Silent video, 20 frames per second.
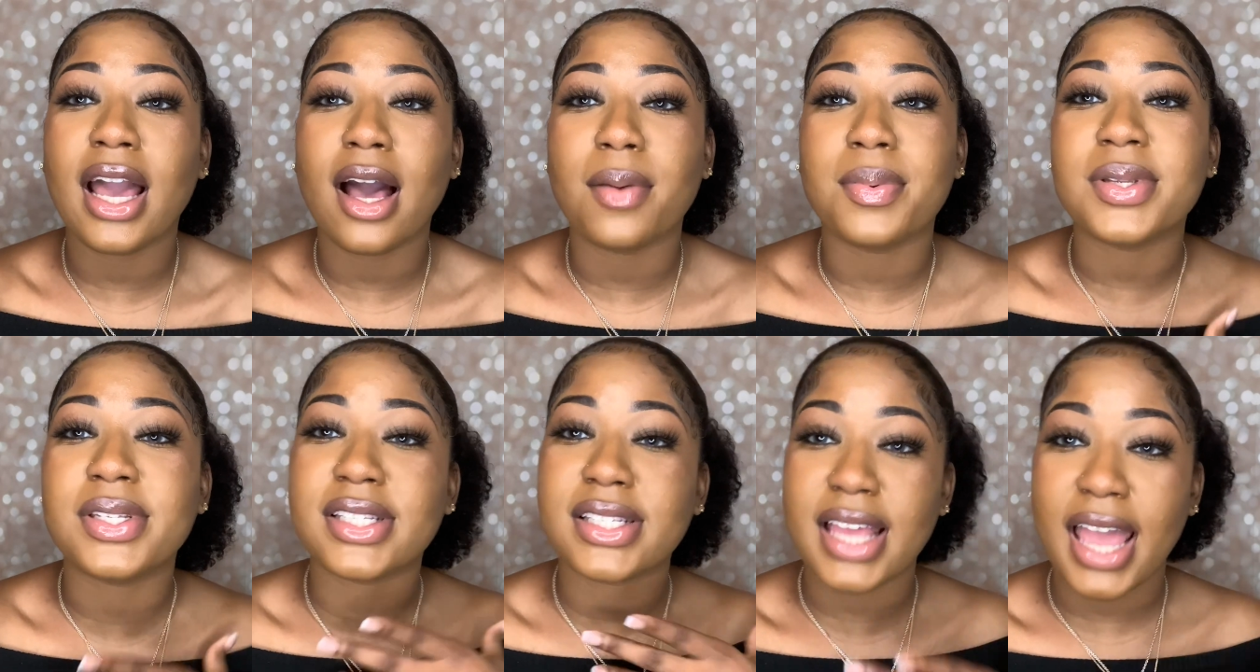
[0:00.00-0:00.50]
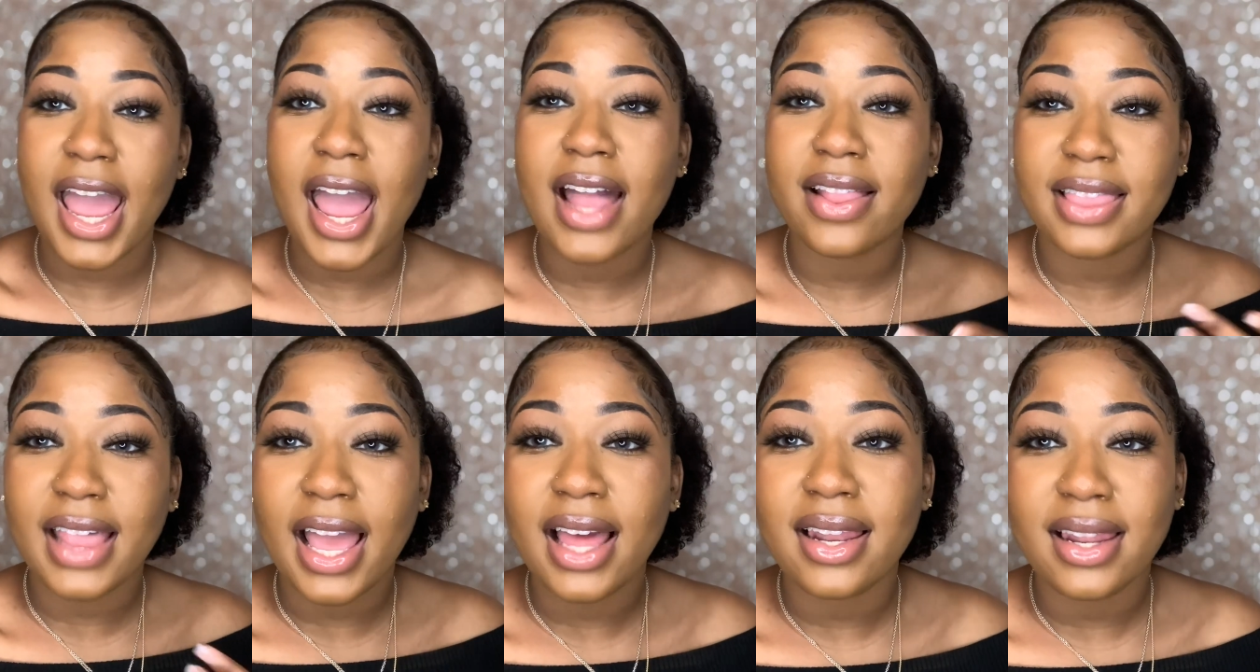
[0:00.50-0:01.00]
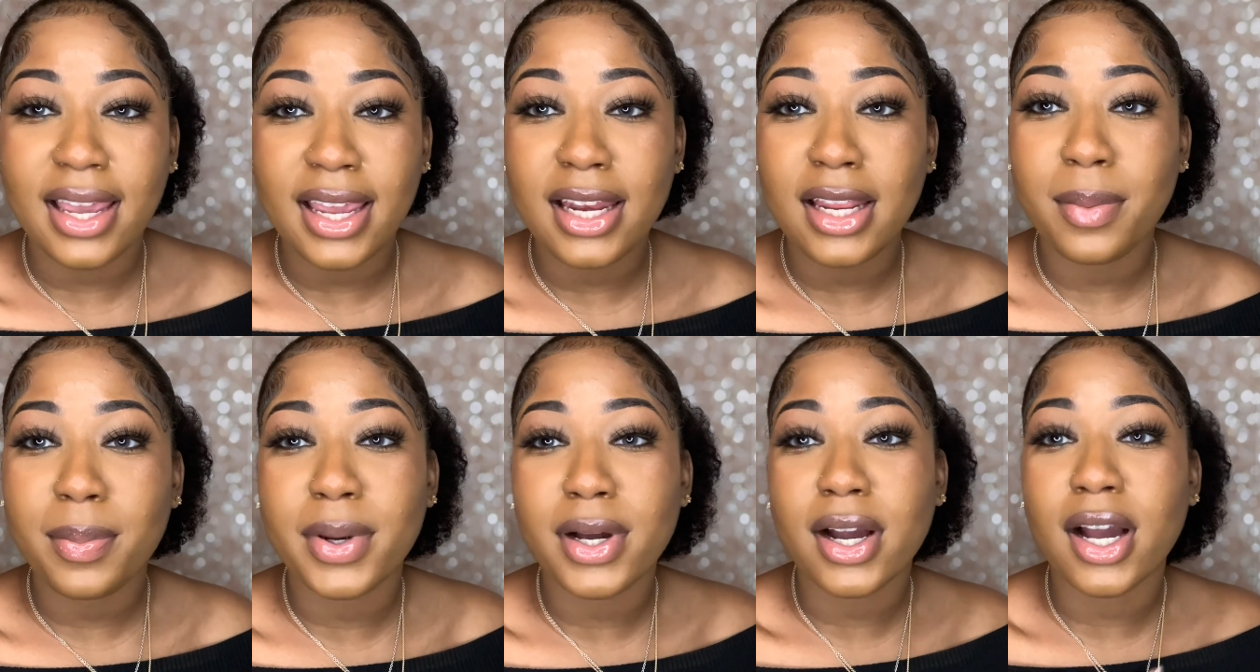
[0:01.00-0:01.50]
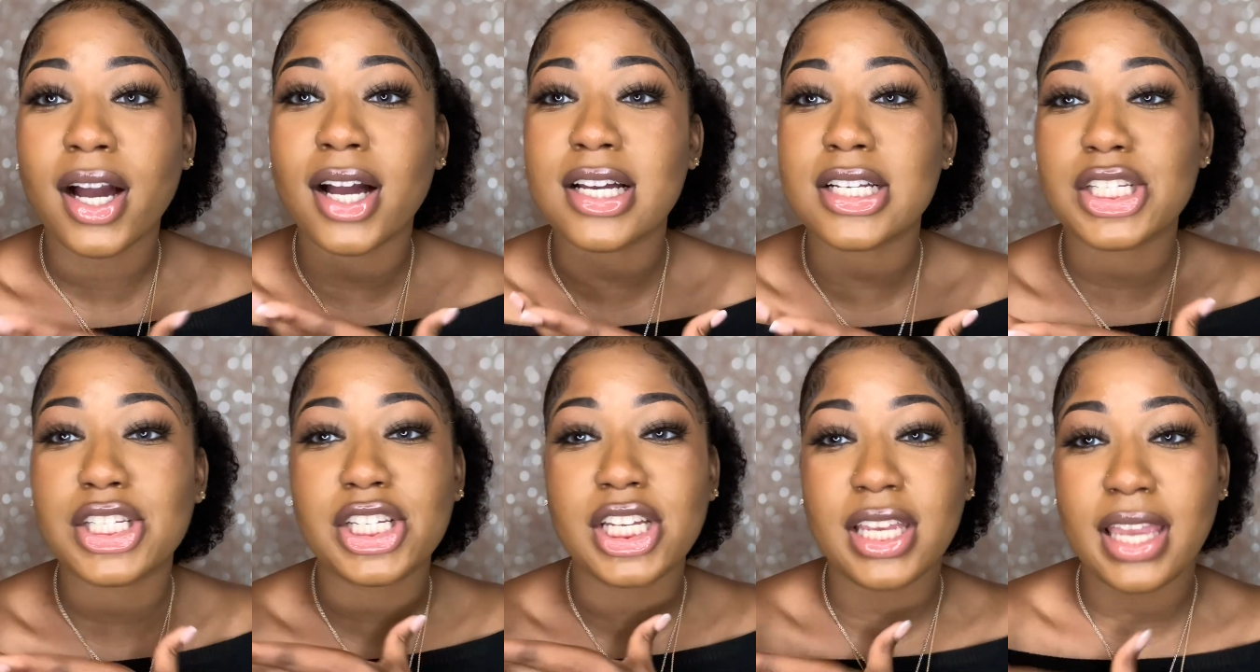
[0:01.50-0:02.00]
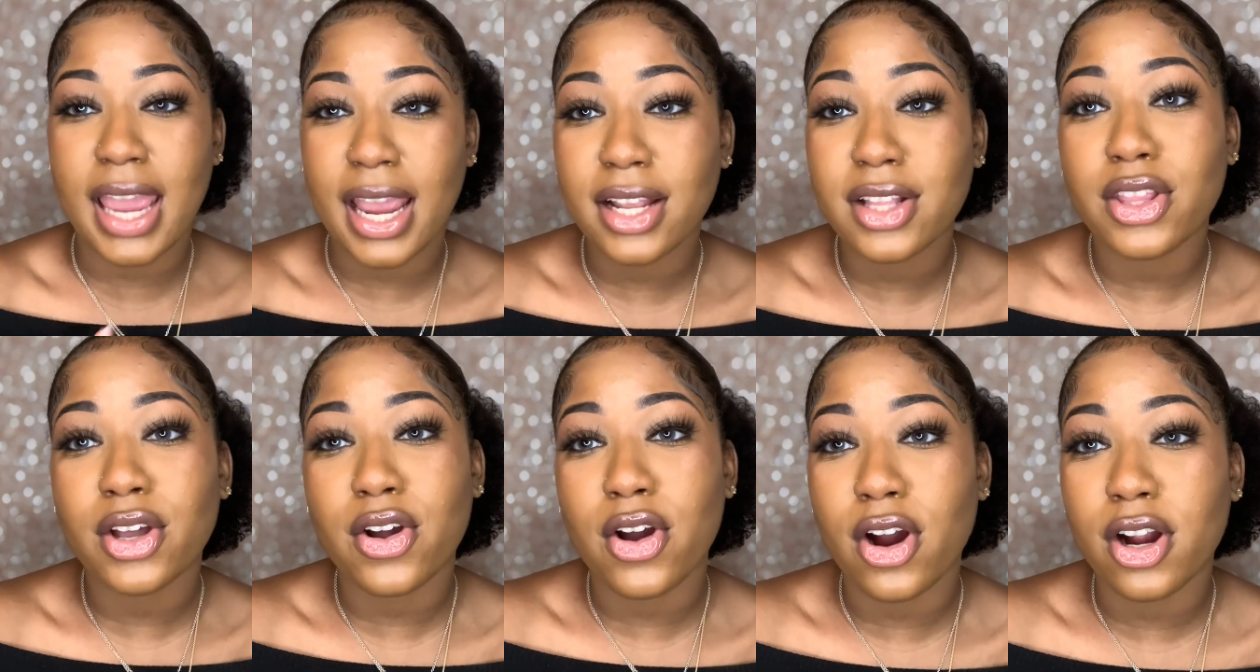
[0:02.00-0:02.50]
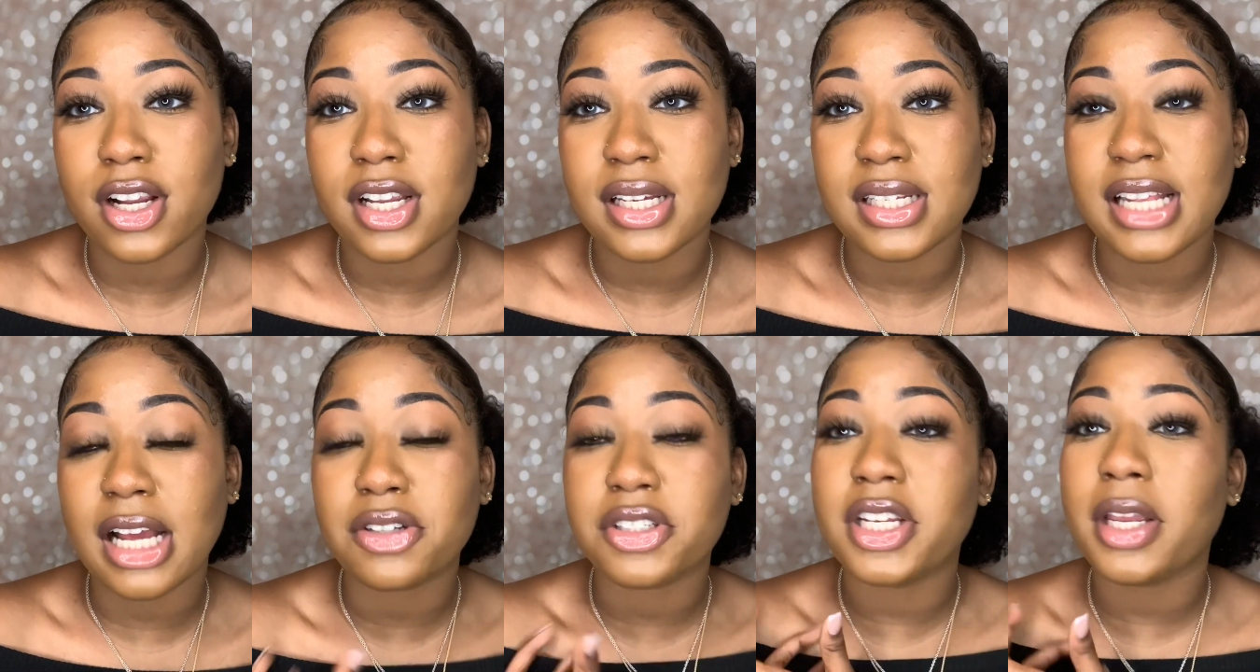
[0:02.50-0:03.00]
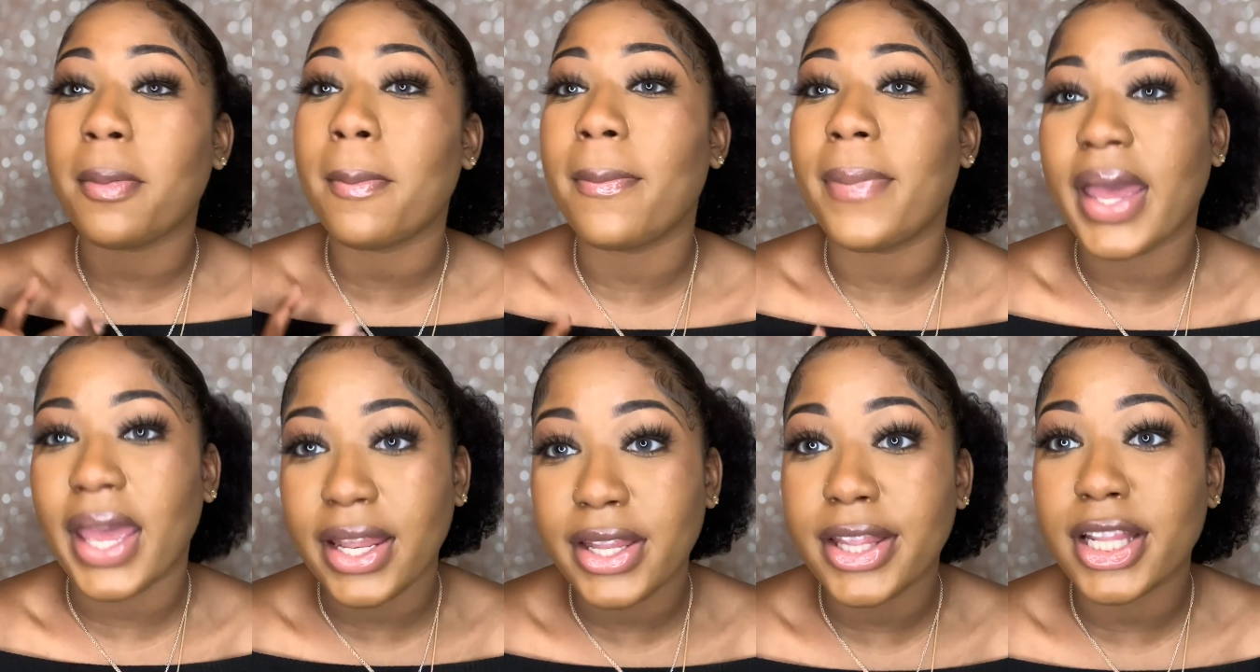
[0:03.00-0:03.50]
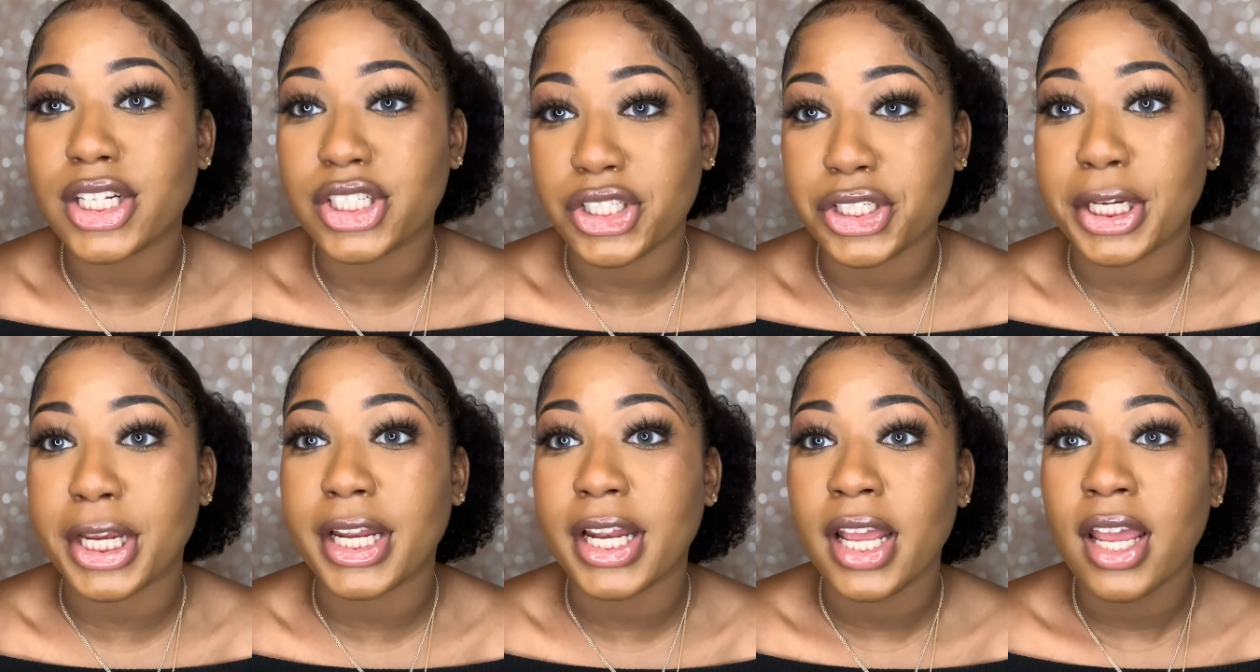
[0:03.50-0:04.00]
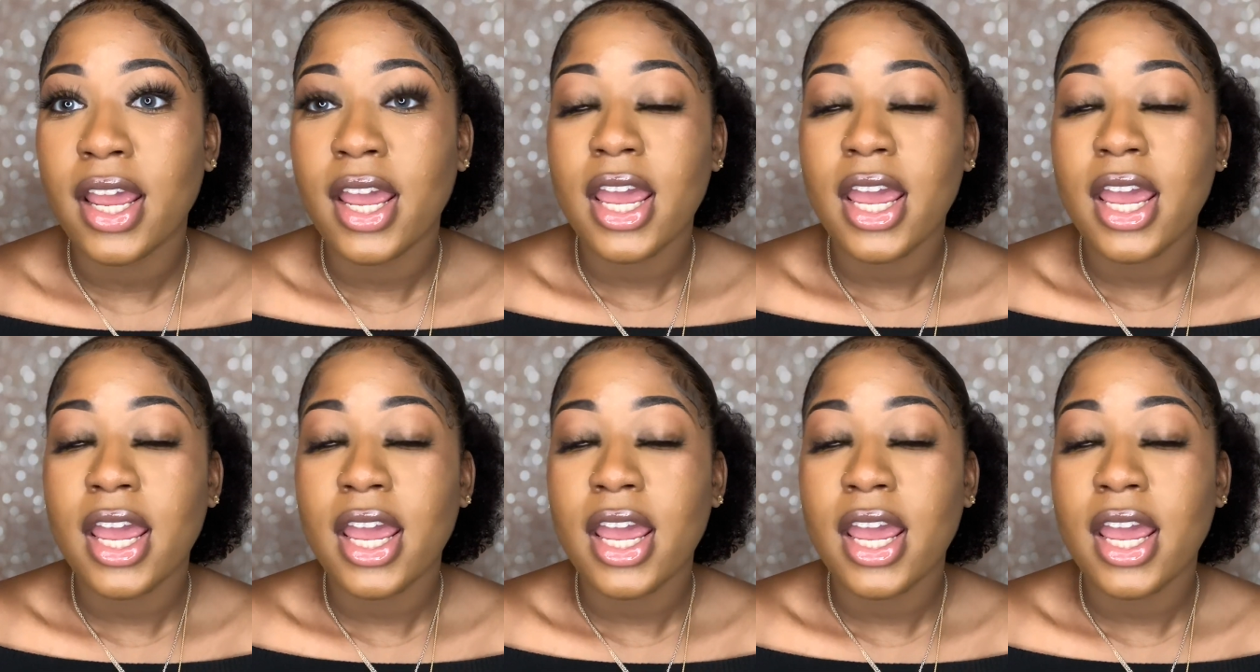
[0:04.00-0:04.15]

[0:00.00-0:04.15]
upset at that lady because she yanked the car keys out. She bent the shit.